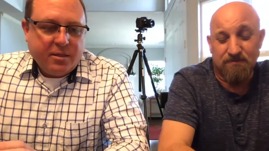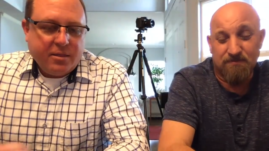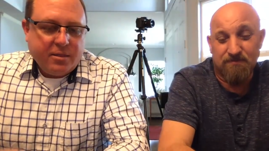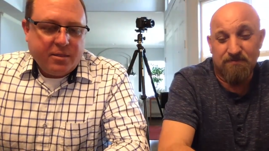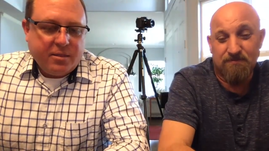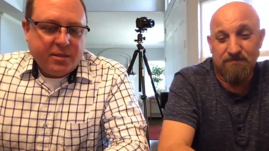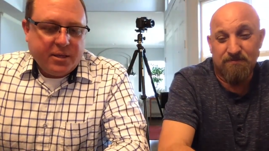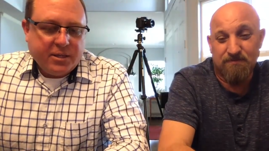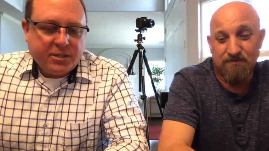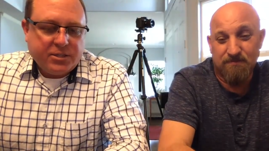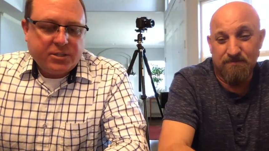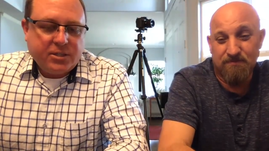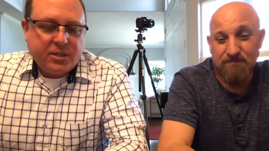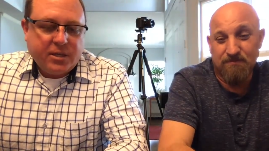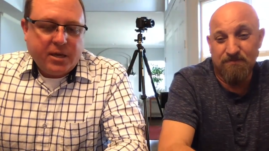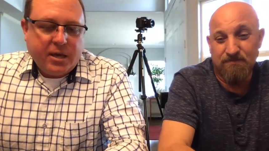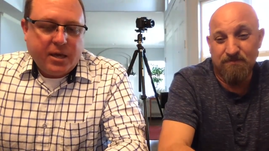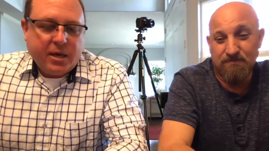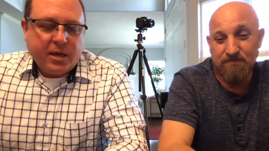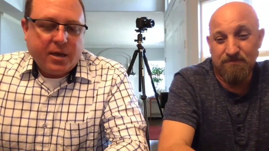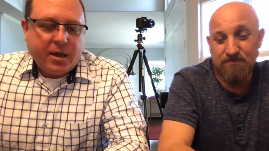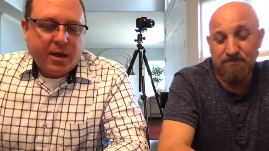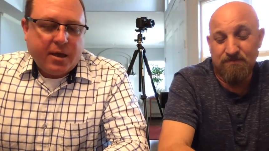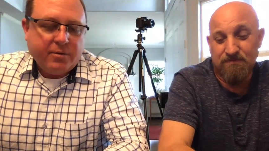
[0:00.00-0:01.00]
Speaker 1: This
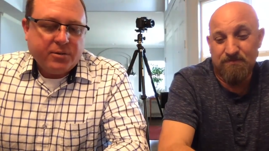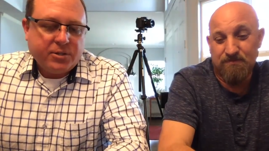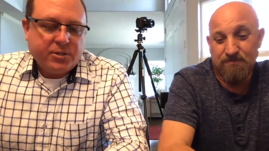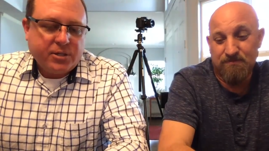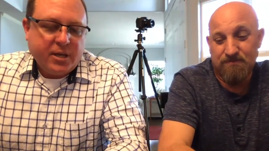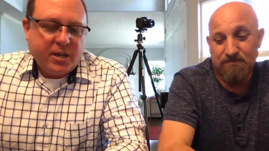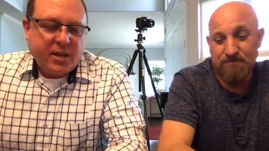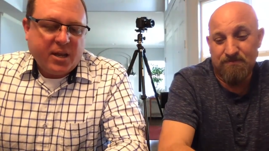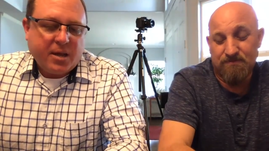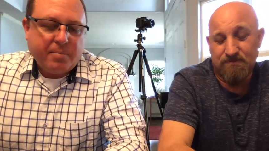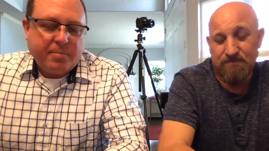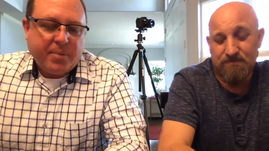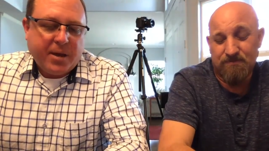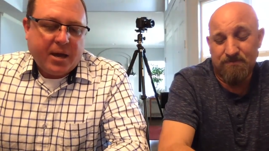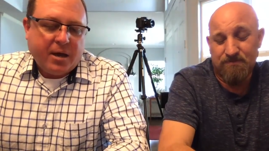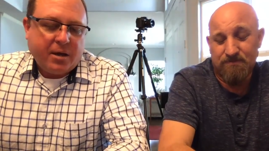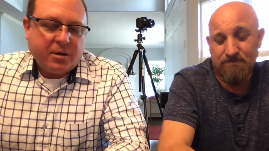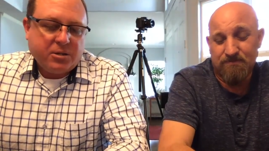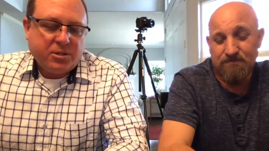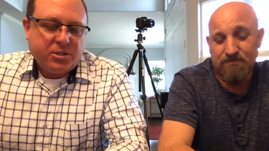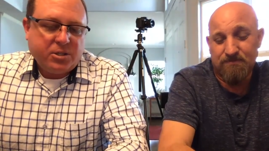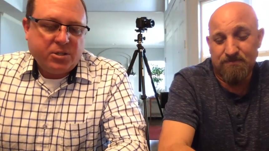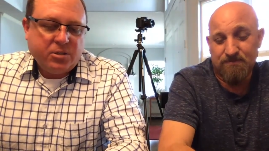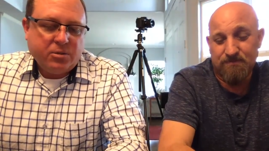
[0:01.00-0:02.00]
thing, I was getting
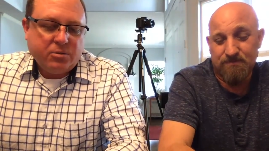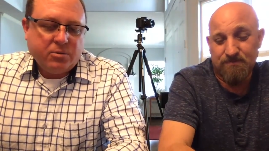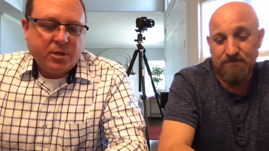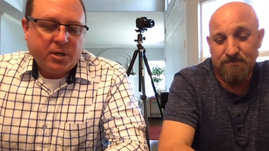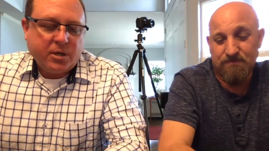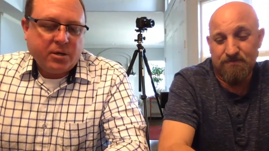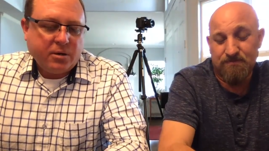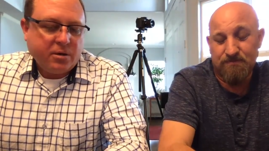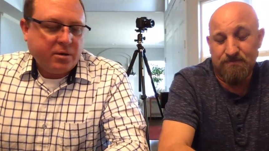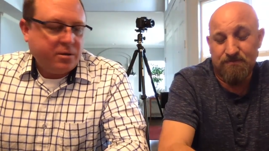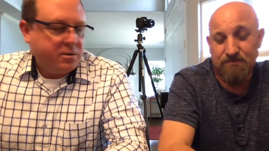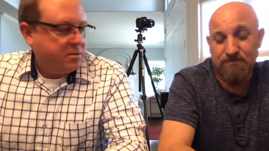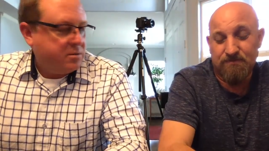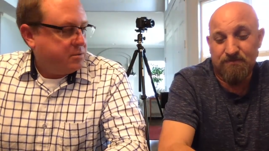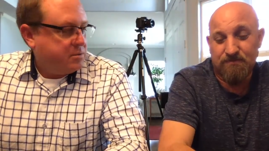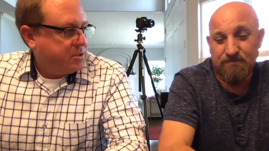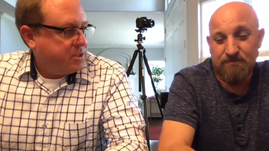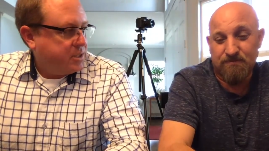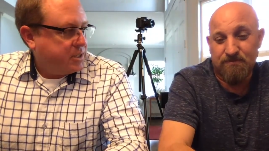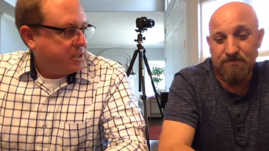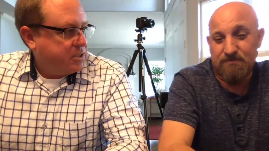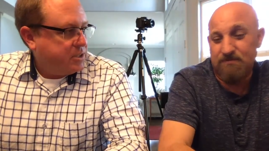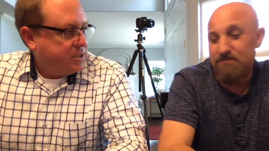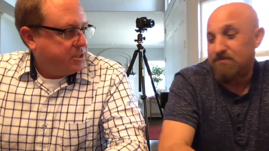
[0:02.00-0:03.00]
about
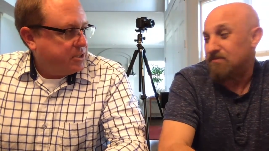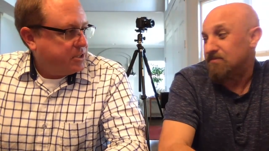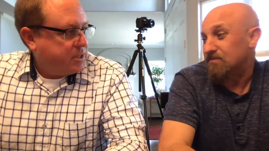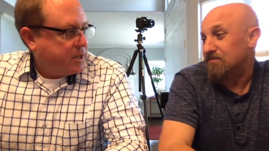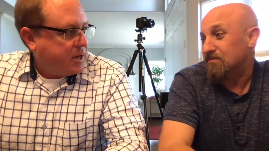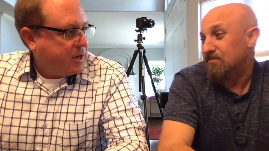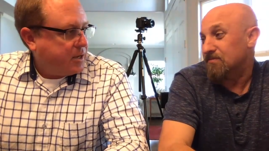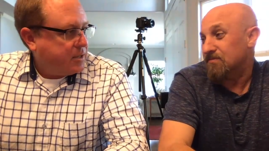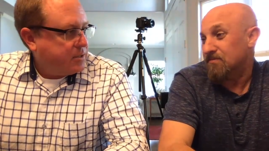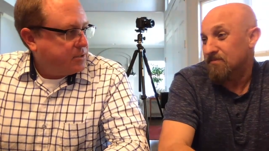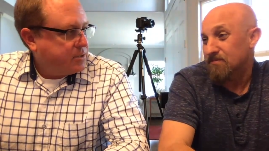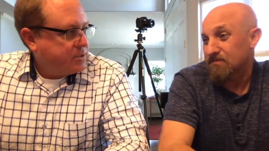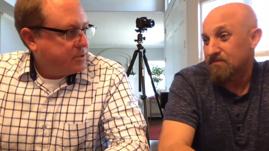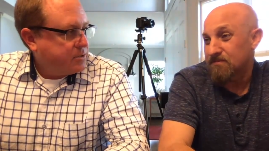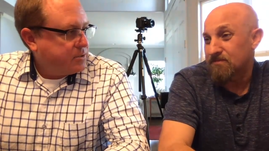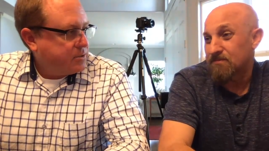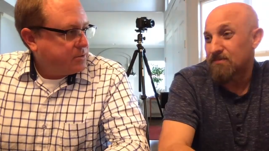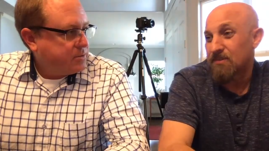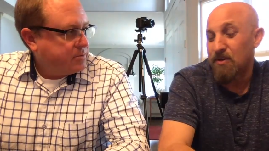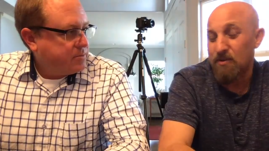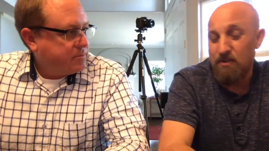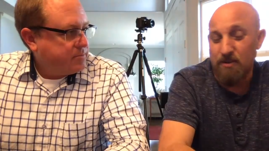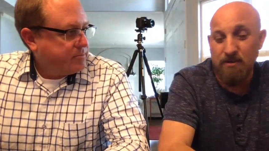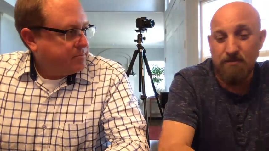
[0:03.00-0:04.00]
260 shots.
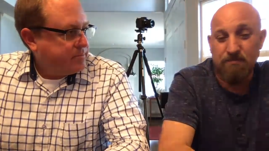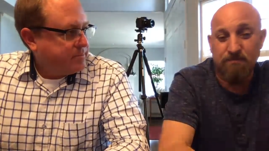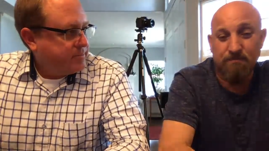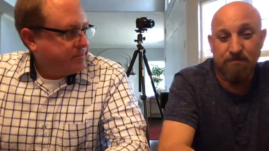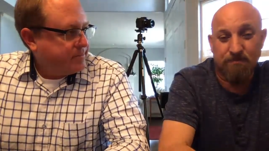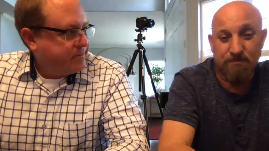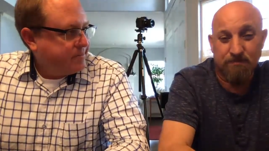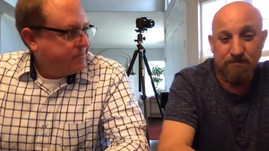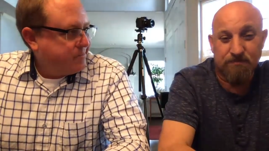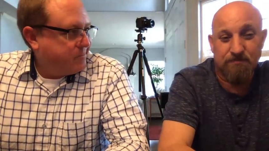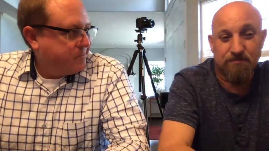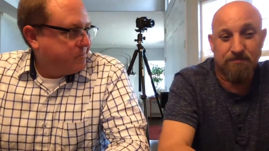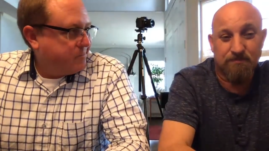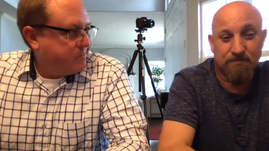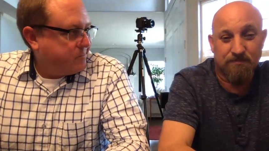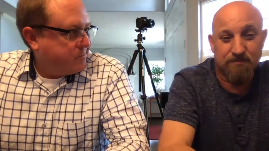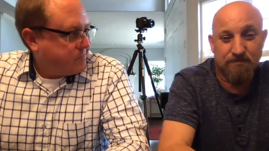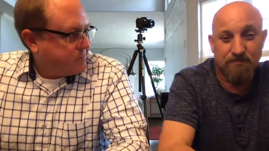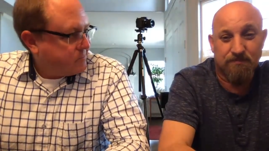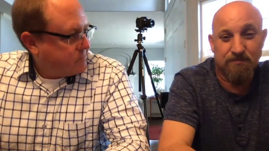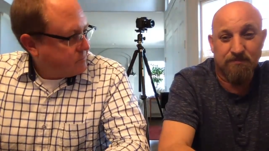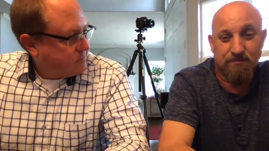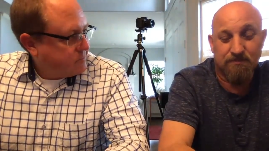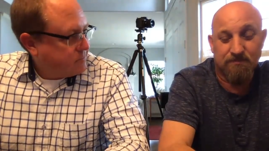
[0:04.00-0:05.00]
Okay. Mm.
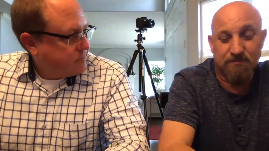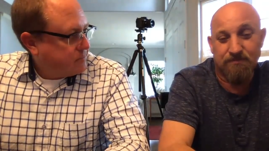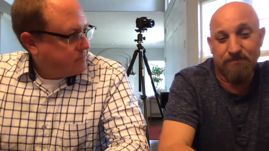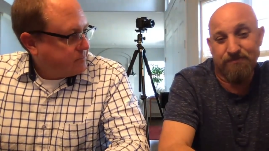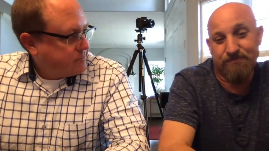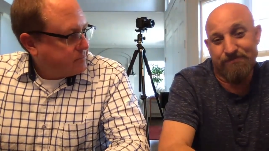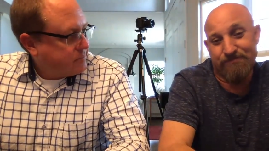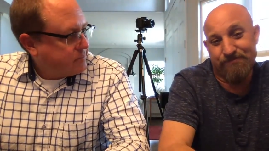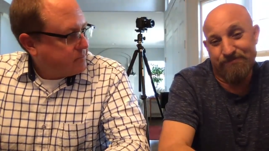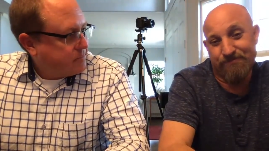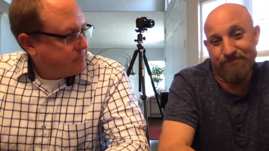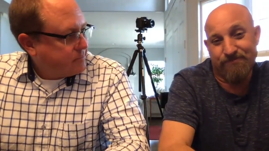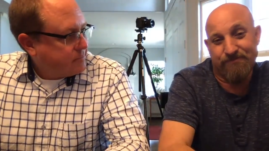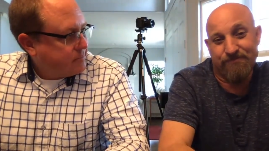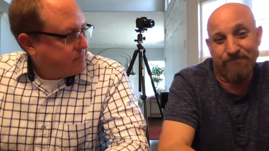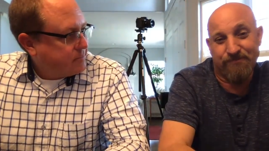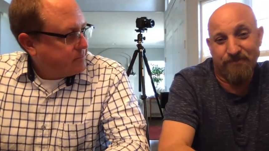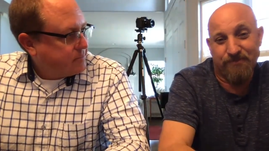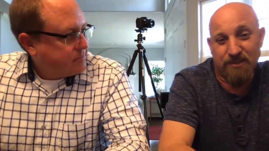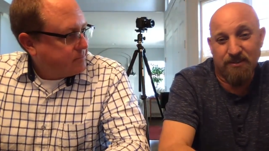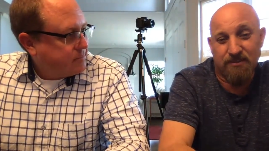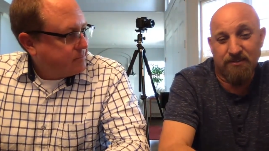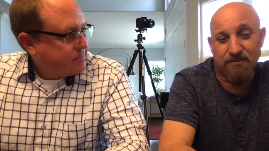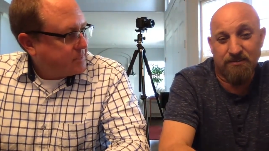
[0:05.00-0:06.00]

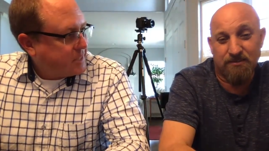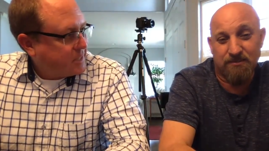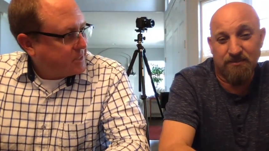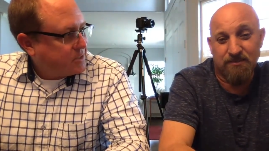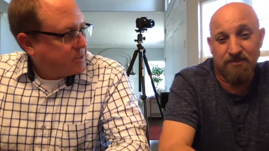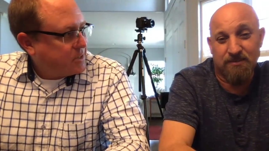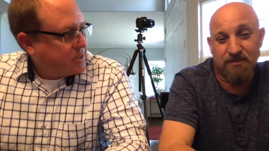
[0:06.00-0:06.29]
That's